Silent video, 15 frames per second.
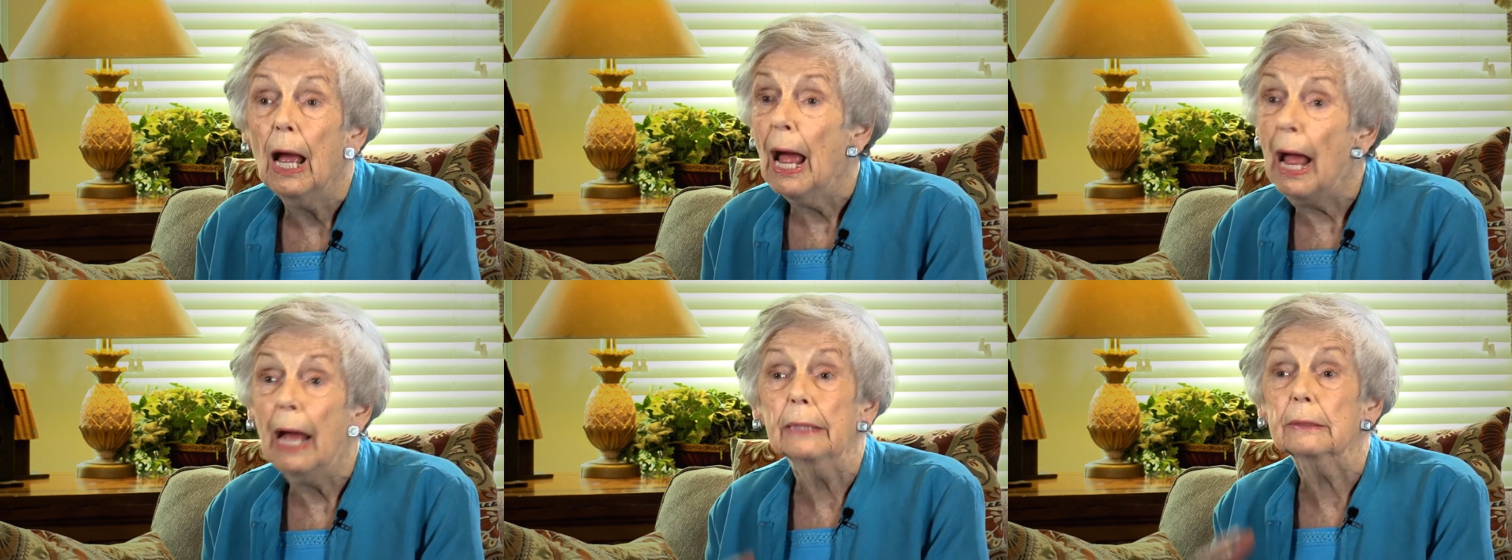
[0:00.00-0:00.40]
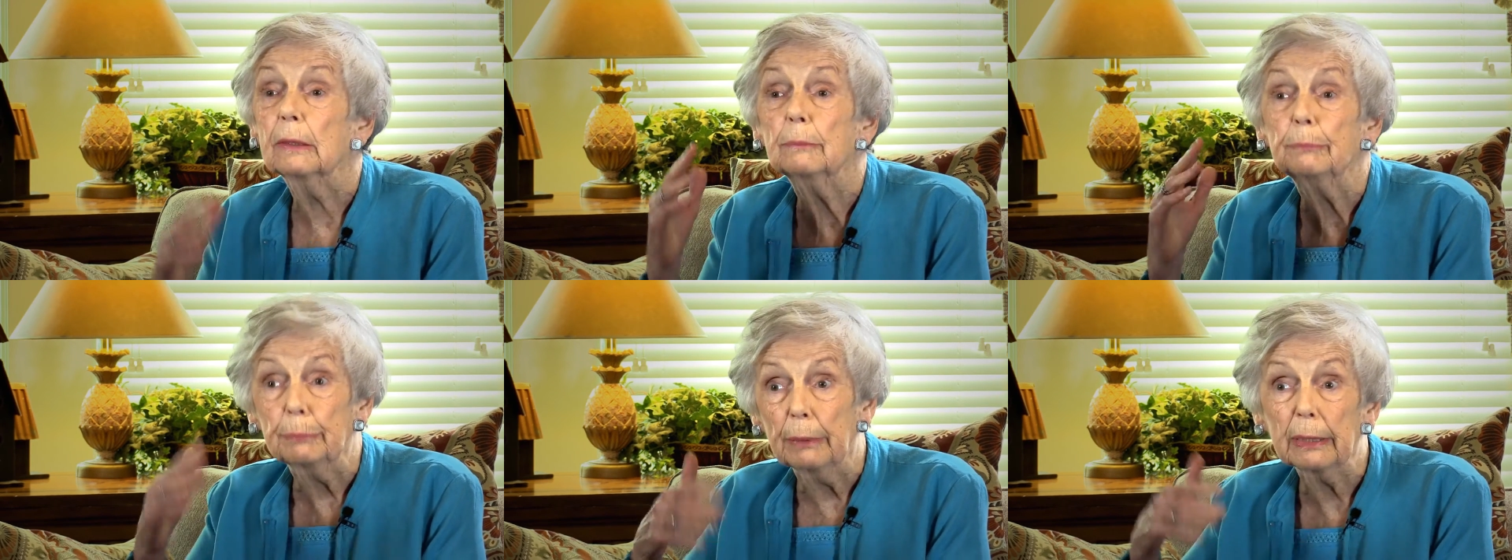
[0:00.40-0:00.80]
had to
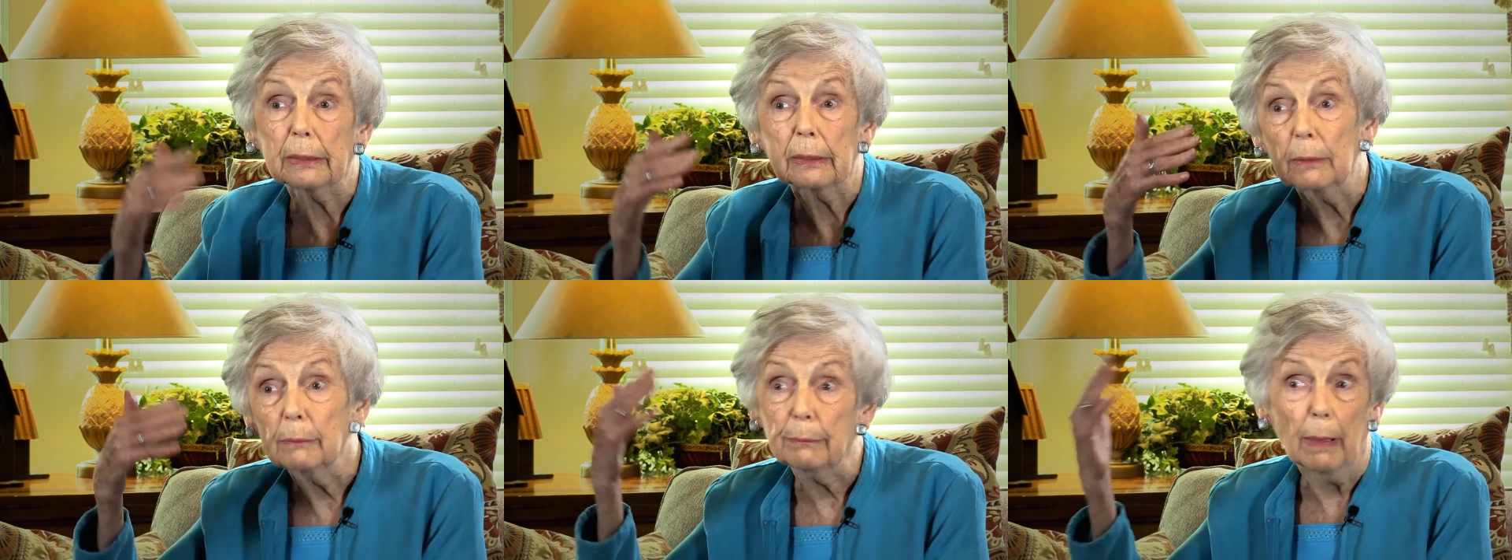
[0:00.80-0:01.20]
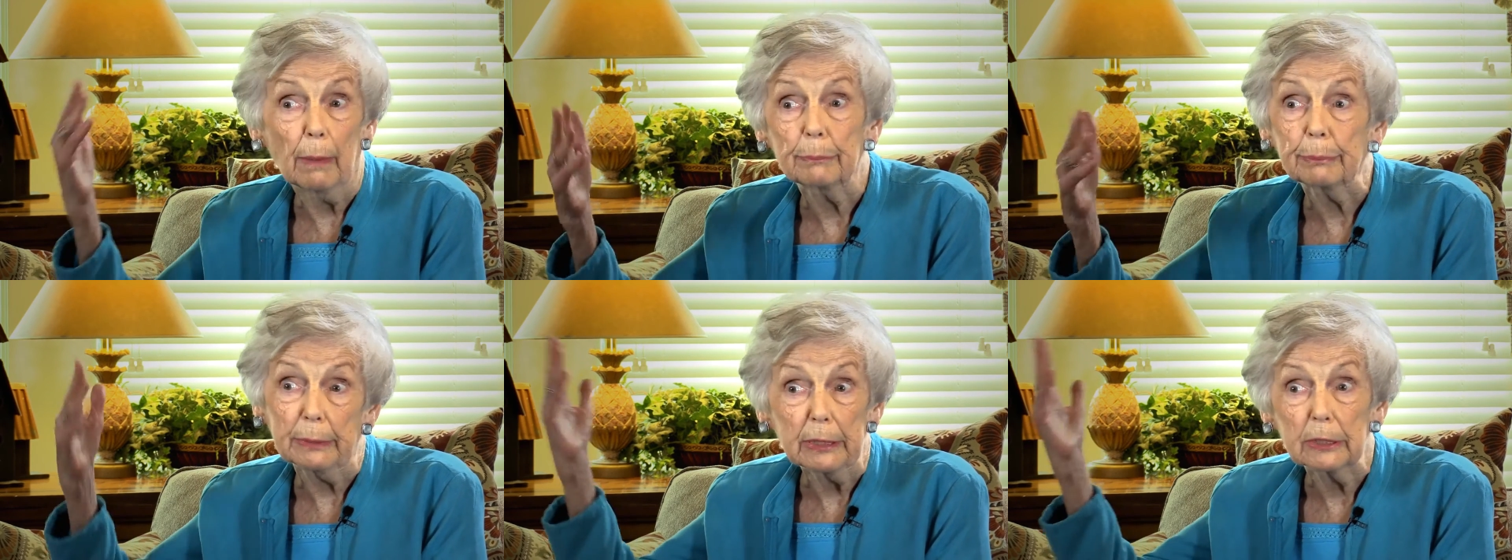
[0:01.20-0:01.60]
pick them up
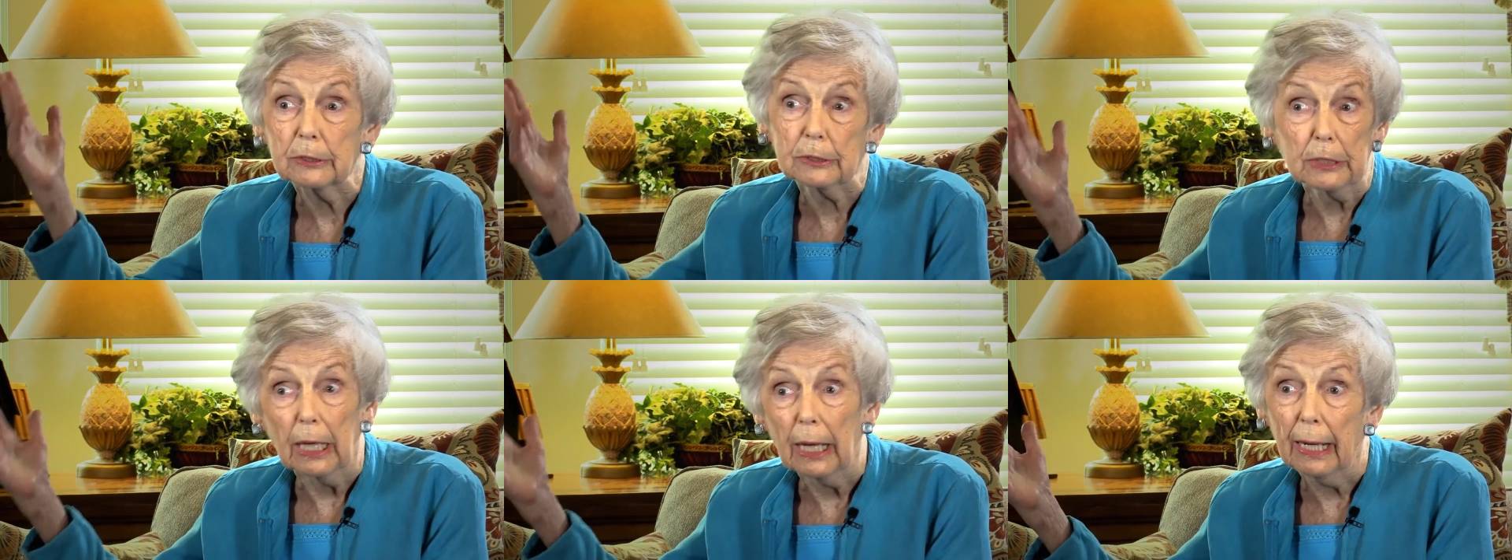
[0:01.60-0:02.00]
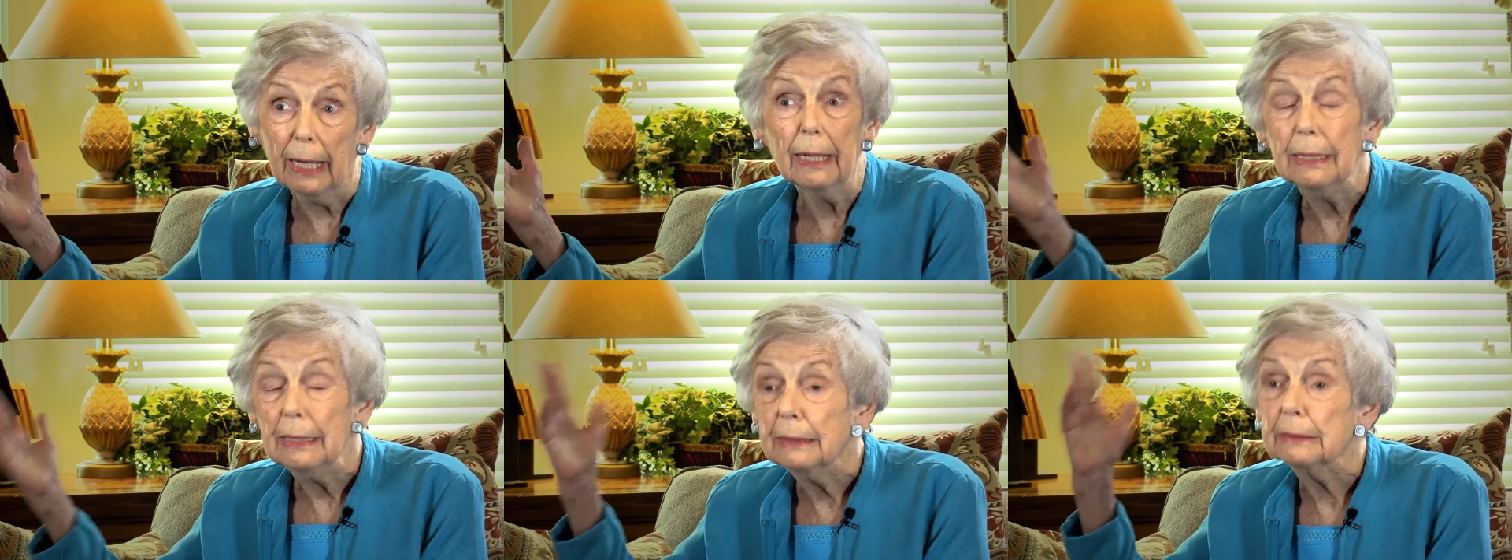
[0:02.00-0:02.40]
each
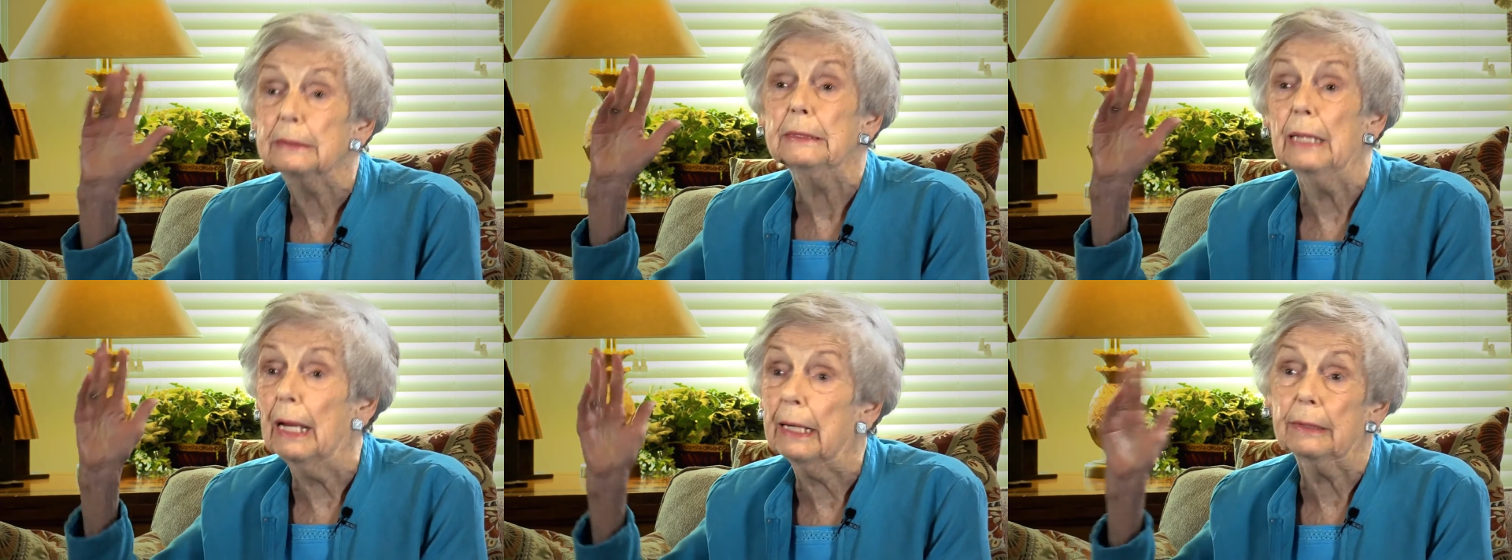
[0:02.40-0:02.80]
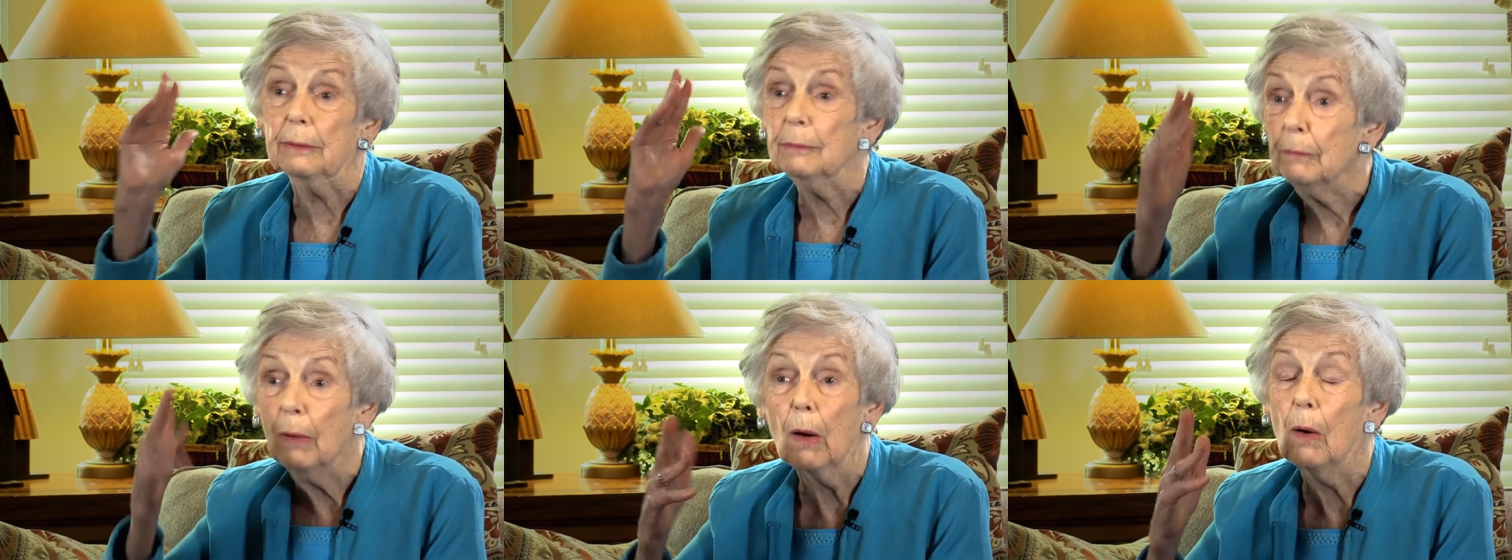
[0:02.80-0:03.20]
day, take them
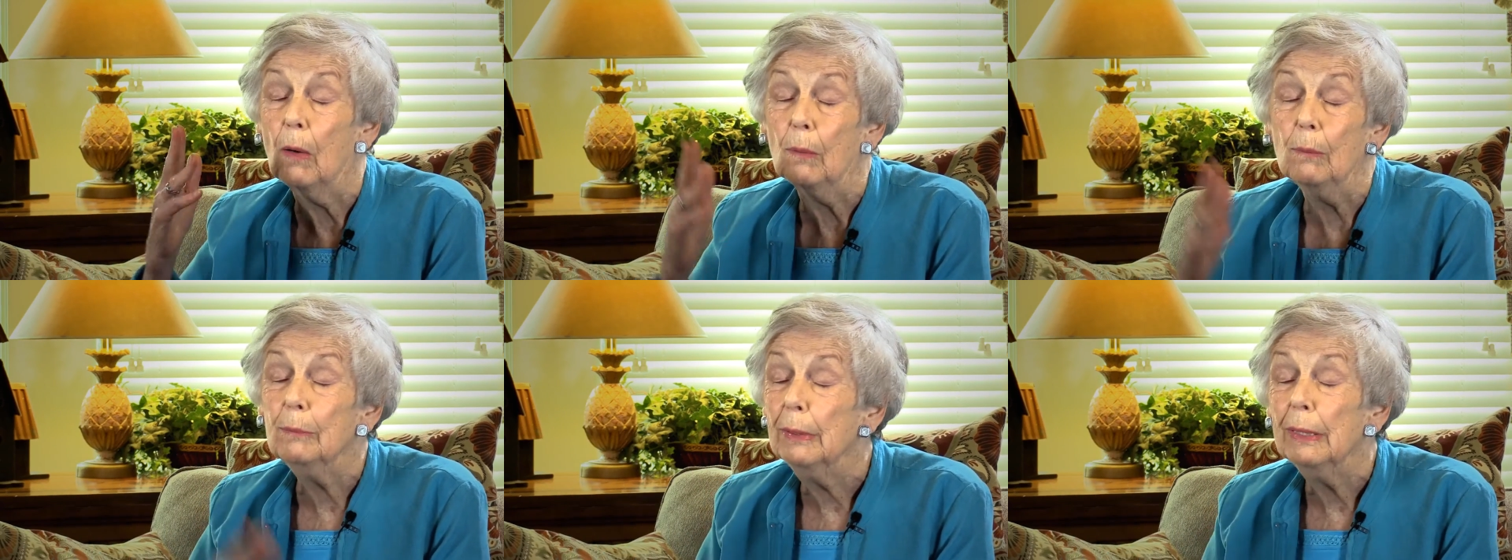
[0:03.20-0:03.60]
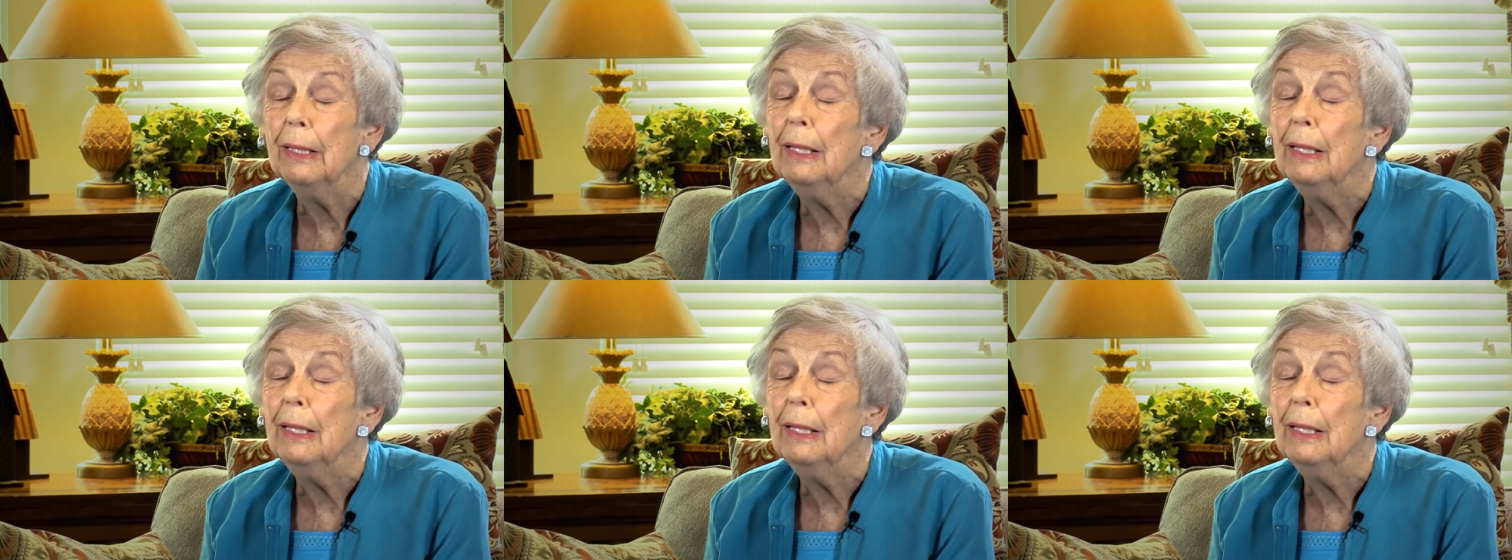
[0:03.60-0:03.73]
home.